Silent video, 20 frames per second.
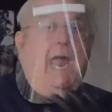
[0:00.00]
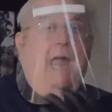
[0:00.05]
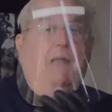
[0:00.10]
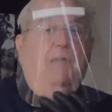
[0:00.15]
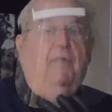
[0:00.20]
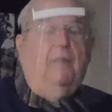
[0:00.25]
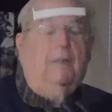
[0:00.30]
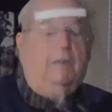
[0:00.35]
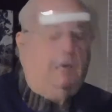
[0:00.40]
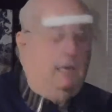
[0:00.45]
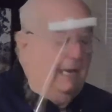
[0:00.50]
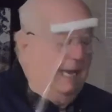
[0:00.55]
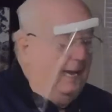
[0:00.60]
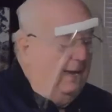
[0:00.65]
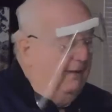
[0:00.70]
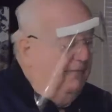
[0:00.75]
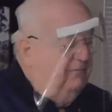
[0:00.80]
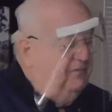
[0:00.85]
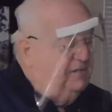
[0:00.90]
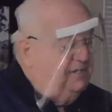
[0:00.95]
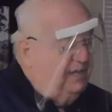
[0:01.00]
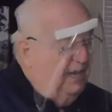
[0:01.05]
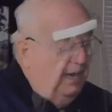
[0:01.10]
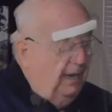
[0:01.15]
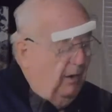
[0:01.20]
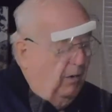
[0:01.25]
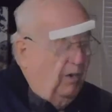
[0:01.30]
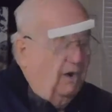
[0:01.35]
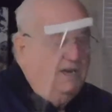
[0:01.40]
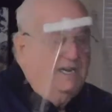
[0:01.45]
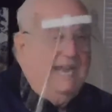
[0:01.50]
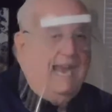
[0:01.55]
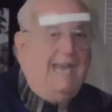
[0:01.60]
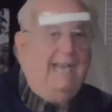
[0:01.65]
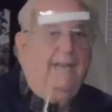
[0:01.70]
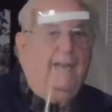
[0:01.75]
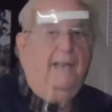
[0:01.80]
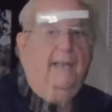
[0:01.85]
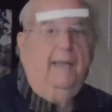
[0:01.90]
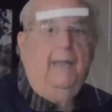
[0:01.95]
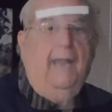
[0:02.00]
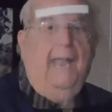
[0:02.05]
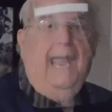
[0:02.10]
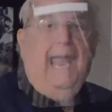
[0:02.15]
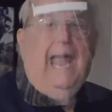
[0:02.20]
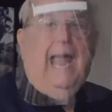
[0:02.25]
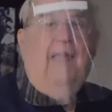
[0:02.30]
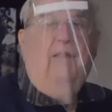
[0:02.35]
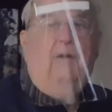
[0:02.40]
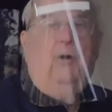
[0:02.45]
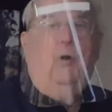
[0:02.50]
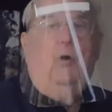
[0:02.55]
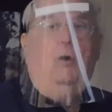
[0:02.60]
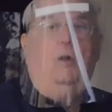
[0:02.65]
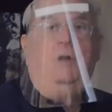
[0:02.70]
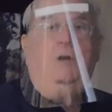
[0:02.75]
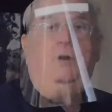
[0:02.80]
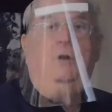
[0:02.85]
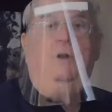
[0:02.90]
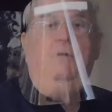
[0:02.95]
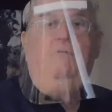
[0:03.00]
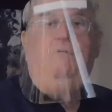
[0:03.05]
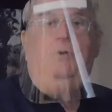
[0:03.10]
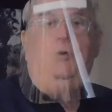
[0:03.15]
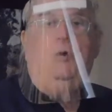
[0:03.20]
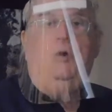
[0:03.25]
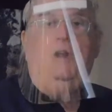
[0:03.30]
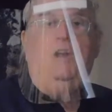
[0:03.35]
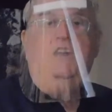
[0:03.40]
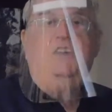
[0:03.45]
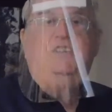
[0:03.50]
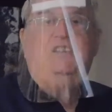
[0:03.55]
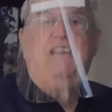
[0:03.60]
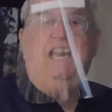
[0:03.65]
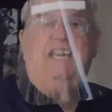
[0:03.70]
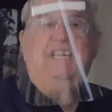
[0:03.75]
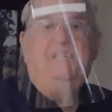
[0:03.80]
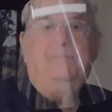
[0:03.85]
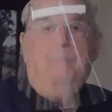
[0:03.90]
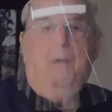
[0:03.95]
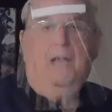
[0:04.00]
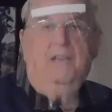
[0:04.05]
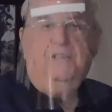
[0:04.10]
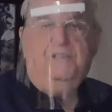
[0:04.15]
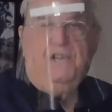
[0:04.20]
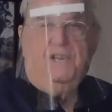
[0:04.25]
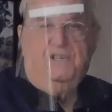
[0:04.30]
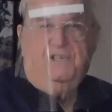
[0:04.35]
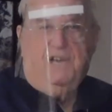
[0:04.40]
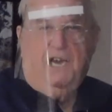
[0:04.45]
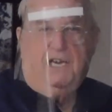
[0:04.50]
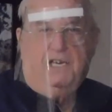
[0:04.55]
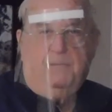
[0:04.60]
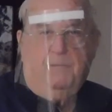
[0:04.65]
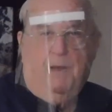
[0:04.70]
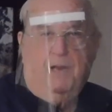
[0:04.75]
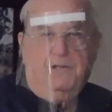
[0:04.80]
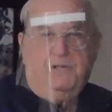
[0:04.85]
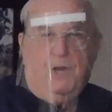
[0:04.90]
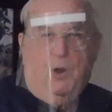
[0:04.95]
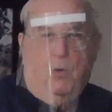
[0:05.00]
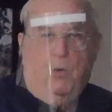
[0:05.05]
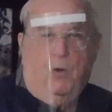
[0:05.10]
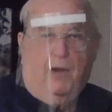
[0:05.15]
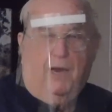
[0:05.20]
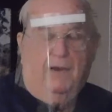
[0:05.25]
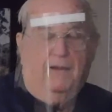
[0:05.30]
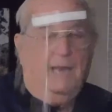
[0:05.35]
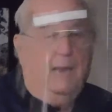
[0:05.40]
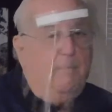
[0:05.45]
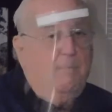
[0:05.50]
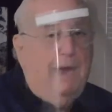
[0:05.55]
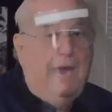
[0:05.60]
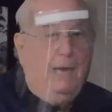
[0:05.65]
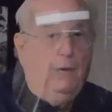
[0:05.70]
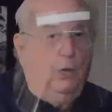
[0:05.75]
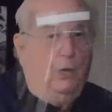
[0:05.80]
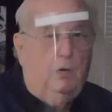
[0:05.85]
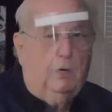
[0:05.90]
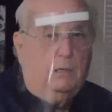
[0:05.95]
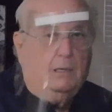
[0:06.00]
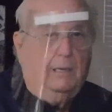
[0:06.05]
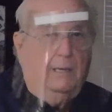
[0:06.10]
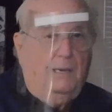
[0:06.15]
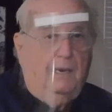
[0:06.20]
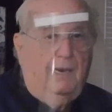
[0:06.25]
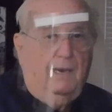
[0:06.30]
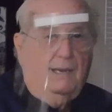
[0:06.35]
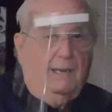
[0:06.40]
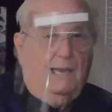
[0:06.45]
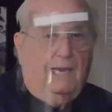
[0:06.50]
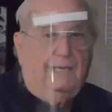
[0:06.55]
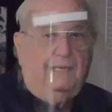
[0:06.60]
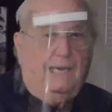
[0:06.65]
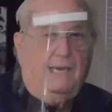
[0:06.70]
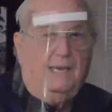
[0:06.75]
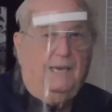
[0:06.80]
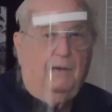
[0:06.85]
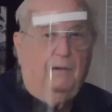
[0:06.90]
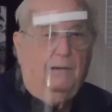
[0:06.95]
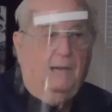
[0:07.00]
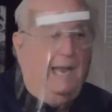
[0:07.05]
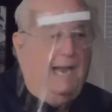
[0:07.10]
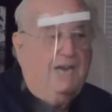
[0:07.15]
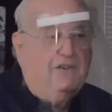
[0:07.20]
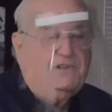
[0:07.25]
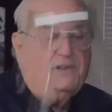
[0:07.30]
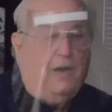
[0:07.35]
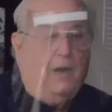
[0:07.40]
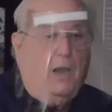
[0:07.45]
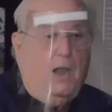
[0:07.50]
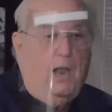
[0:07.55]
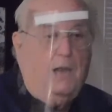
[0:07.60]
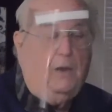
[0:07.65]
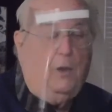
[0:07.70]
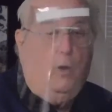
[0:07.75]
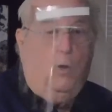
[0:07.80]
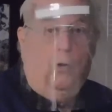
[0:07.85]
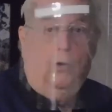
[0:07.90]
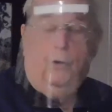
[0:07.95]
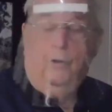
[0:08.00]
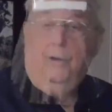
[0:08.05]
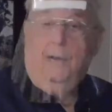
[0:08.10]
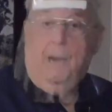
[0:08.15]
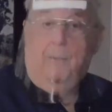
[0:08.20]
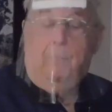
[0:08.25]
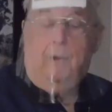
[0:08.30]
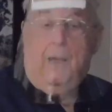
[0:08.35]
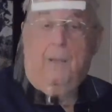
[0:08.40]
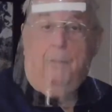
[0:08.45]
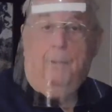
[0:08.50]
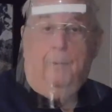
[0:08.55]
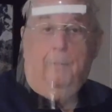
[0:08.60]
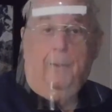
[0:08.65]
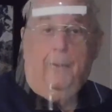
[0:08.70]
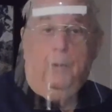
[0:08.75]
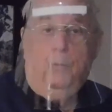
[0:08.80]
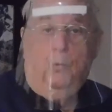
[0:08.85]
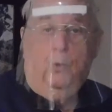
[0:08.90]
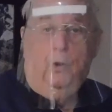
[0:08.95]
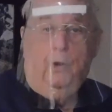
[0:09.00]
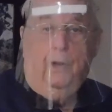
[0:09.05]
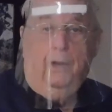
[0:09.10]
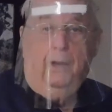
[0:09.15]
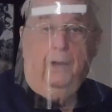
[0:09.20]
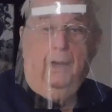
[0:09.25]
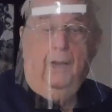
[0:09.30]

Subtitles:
The gloves are dated, and they're only good for 6 months and 6 months only. They may look like they can last a lot longer, and they probably would,